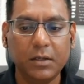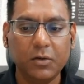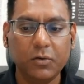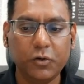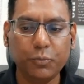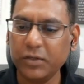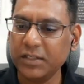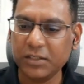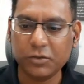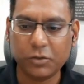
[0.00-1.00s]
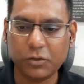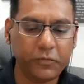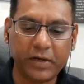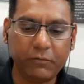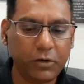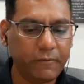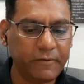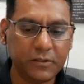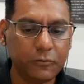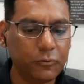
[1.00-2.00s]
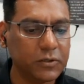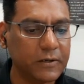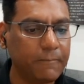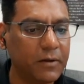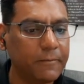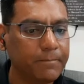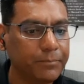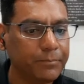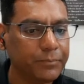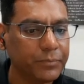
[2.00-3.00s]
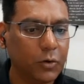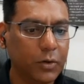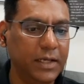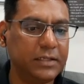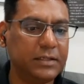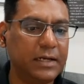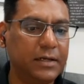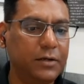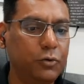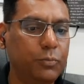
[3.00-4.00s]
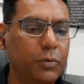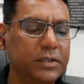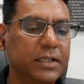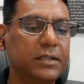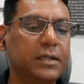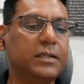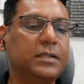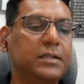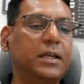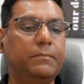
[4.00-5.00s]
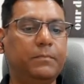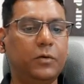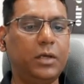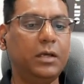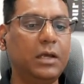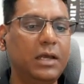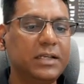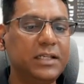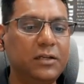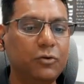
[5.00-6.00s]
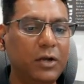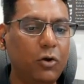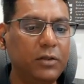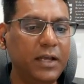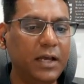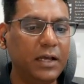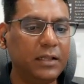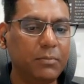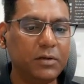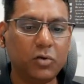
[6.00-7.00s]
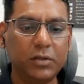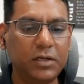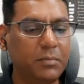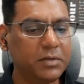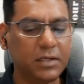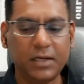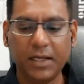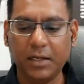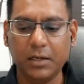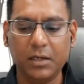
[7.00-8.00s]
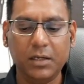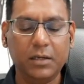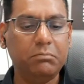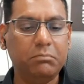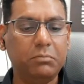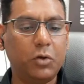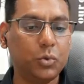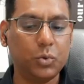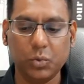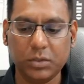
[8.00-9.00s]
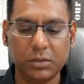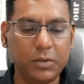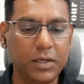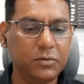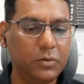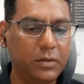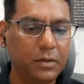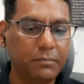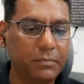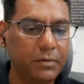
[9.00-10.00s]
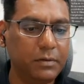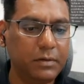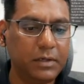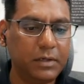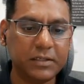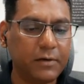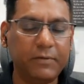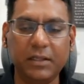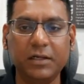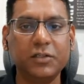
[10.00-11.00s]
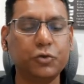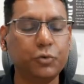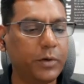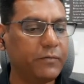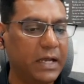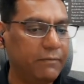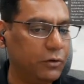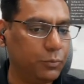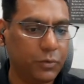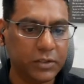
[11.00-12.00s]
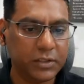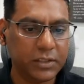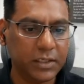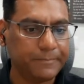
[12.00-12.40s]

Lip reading: 2.6 or 2.5, whatever is the closer number. Okay, exactly. 2.6 is given. Okay. See, look at all the other numbers. All the numbers are like really not so close. Okay, so it doesn't matter whether it is 2.5 or 2.6.